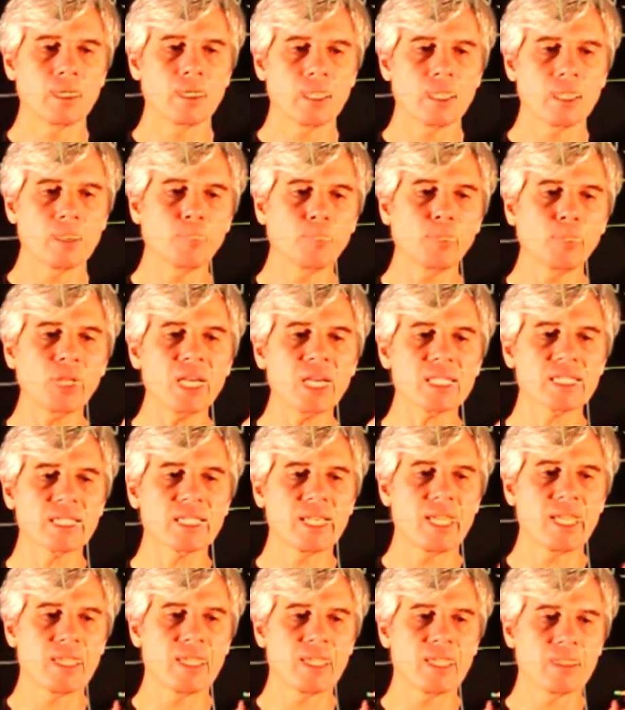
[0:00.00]
a plus
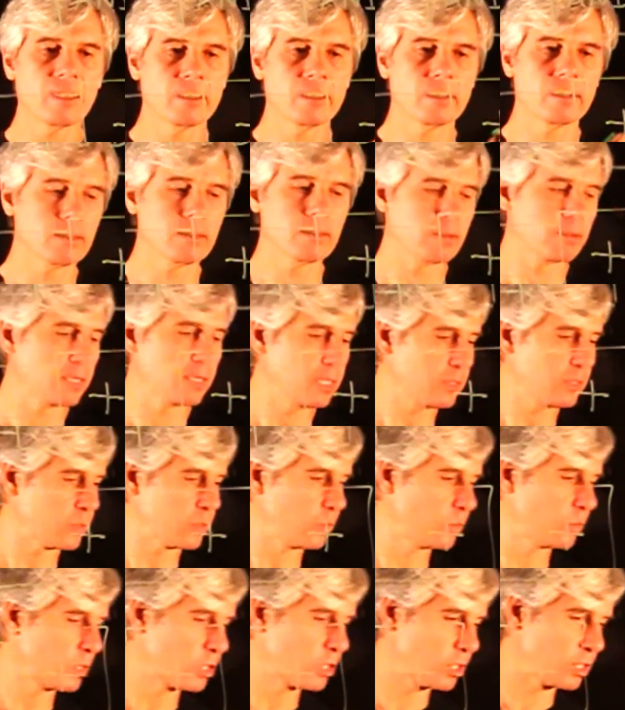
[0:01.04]
gate, right? So
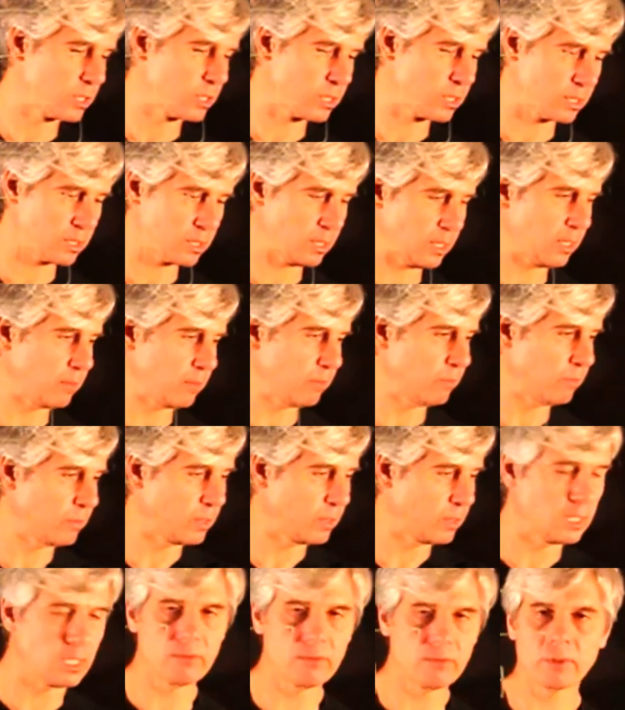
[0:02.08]
which is
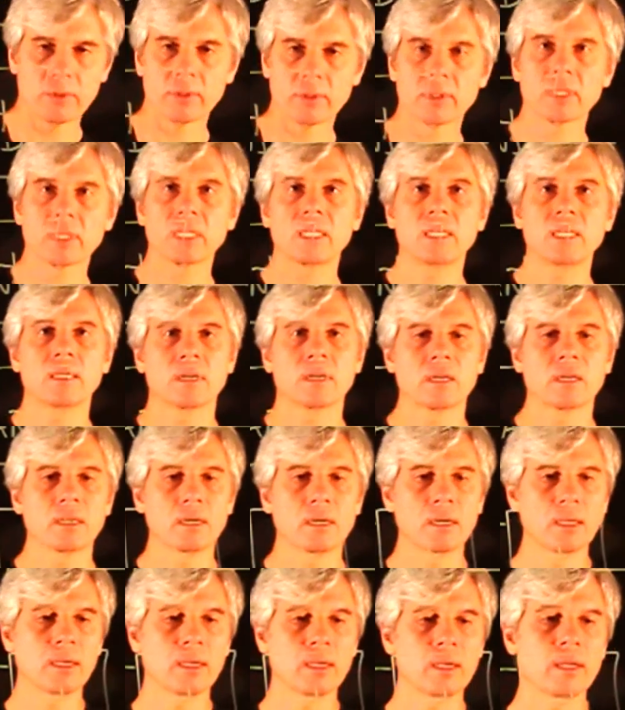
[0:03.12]
given here.
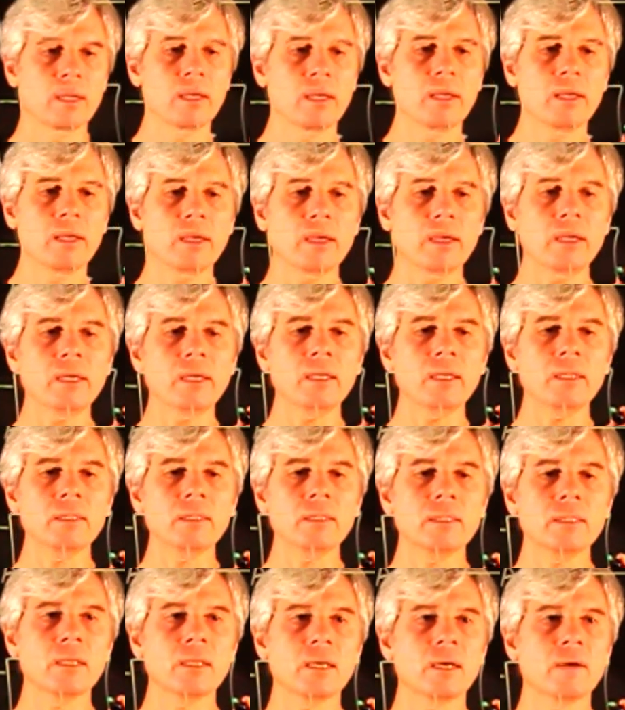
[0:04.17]

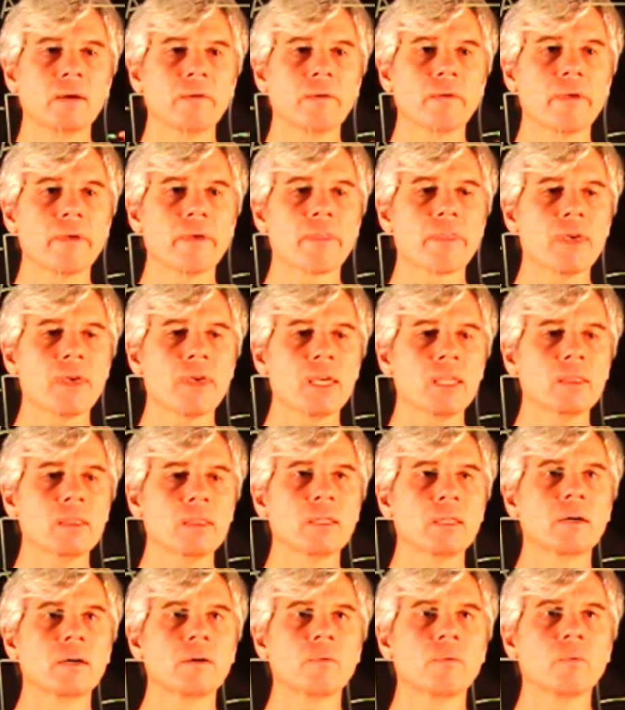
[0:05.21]
And
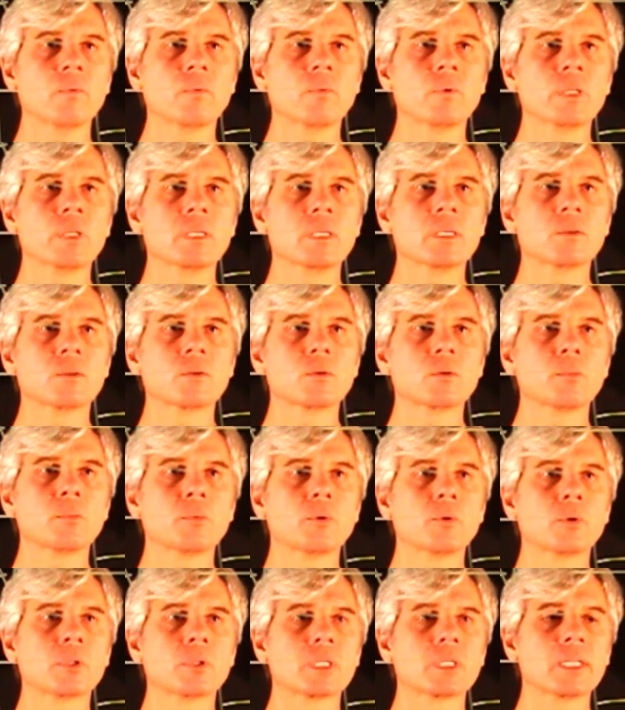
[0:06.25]
then we need to
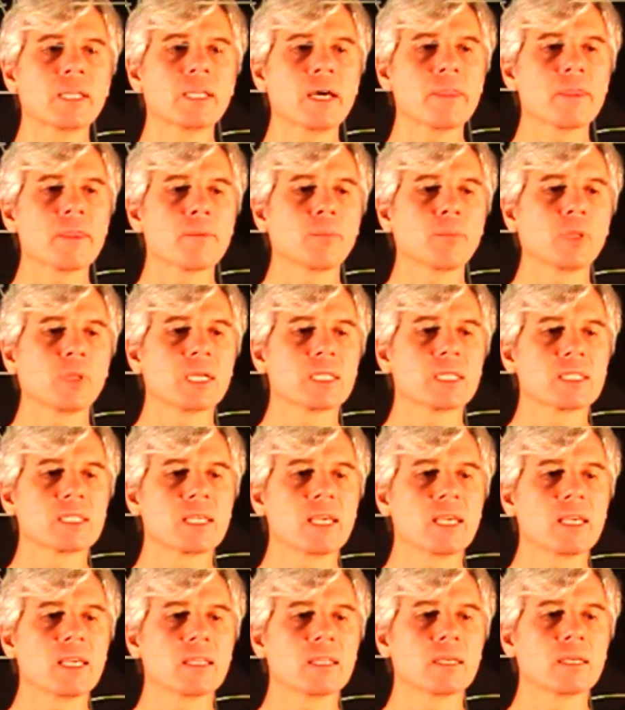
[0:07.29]
put another plus
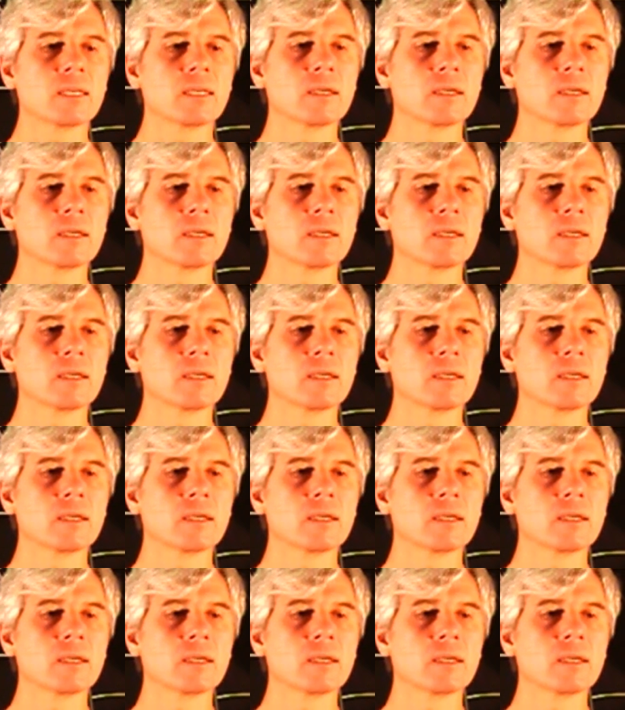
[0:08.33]
gate